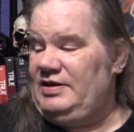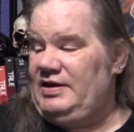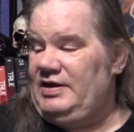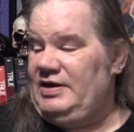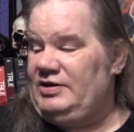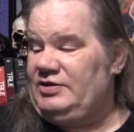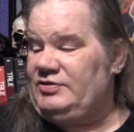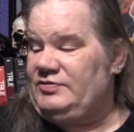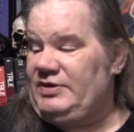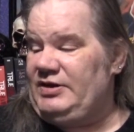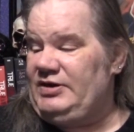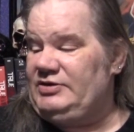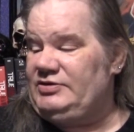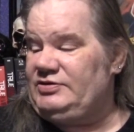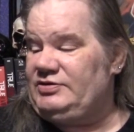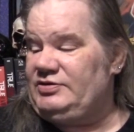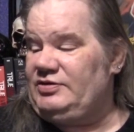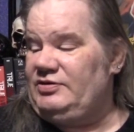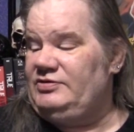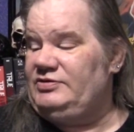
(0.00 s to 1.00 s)
Andras
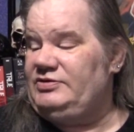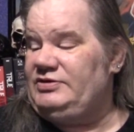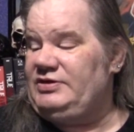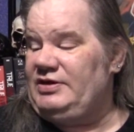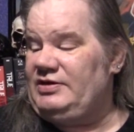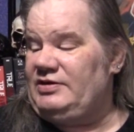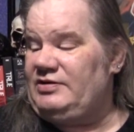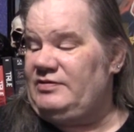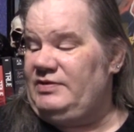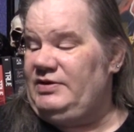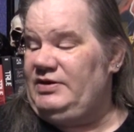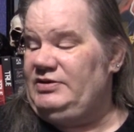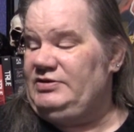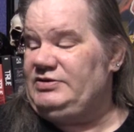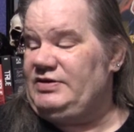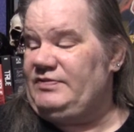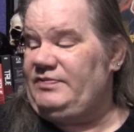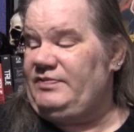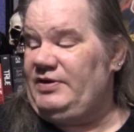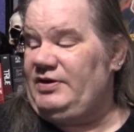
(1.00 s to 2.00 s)
Jones, Seth Green,
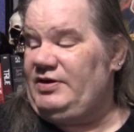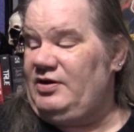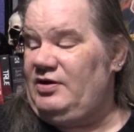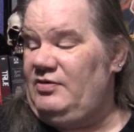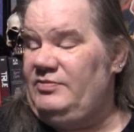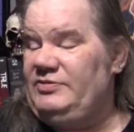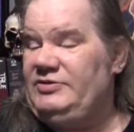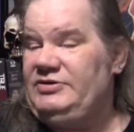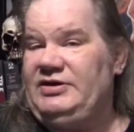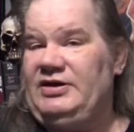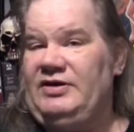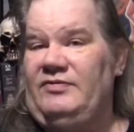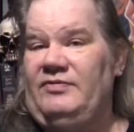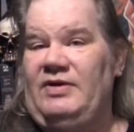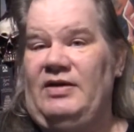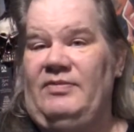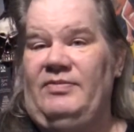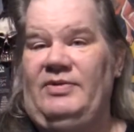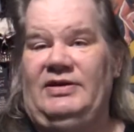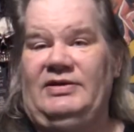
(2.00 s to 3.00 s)
Jeffrey Combs, Ted
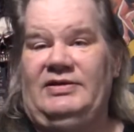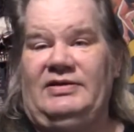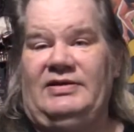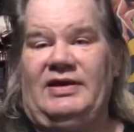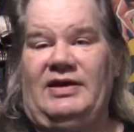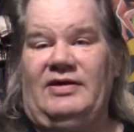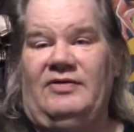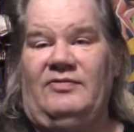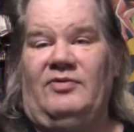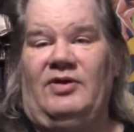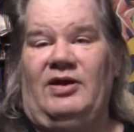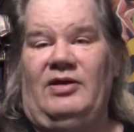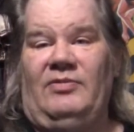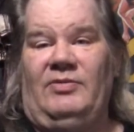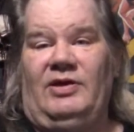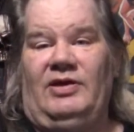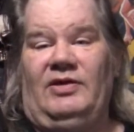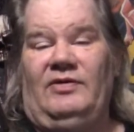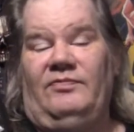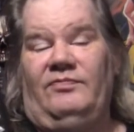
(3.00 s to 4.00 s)
Raimi. Ted
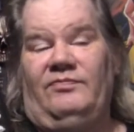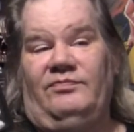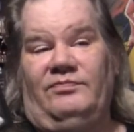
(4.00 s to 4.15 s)
Raimi,